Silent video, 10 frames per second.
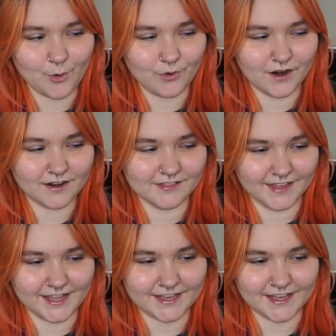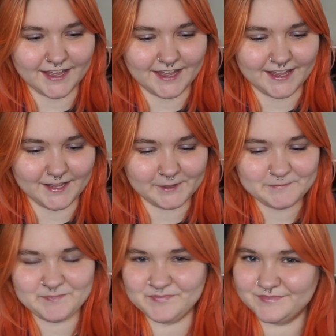or like a
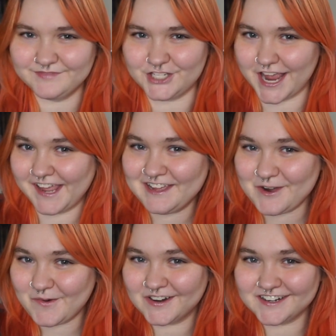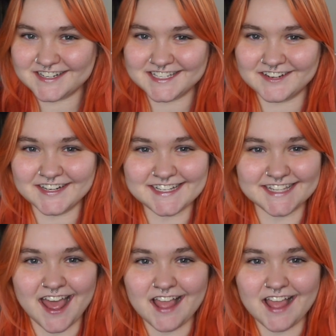J horror series.